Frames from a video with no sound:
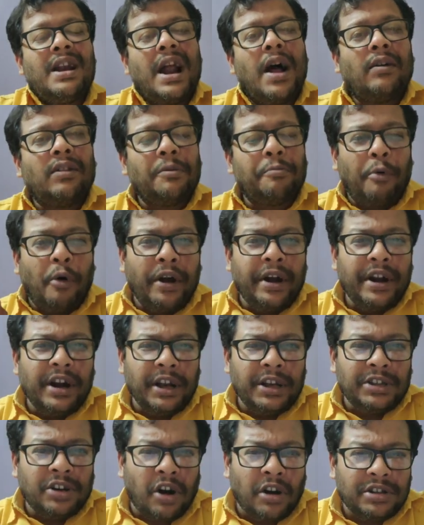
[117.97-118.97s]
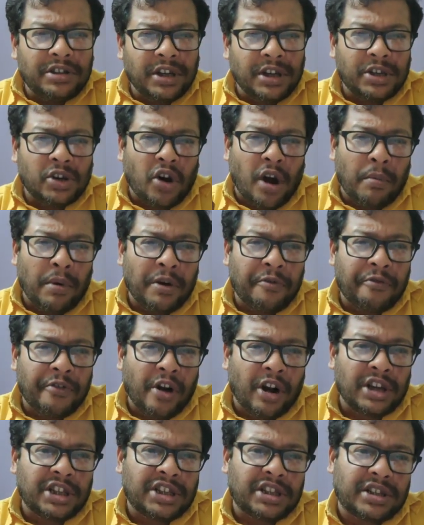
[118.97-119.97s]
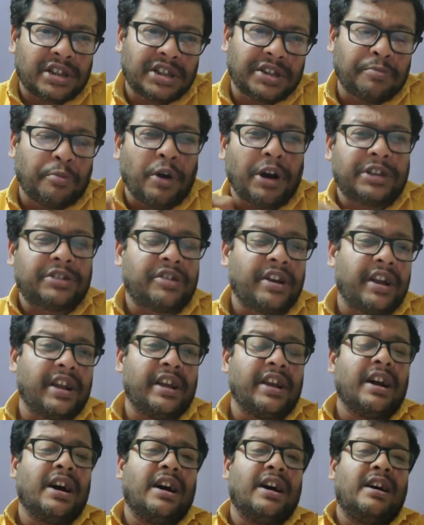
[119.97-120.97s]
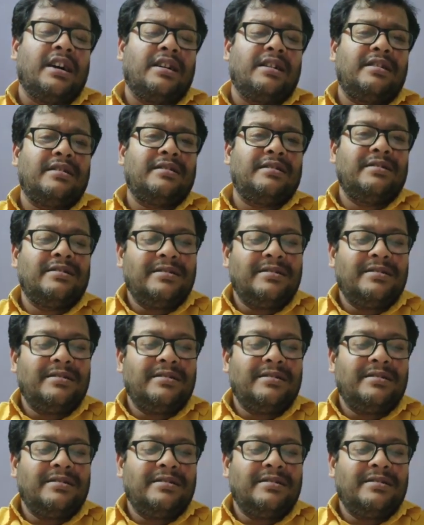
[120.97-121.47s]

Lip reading: Now the point is not just Robert Frost's poetry here.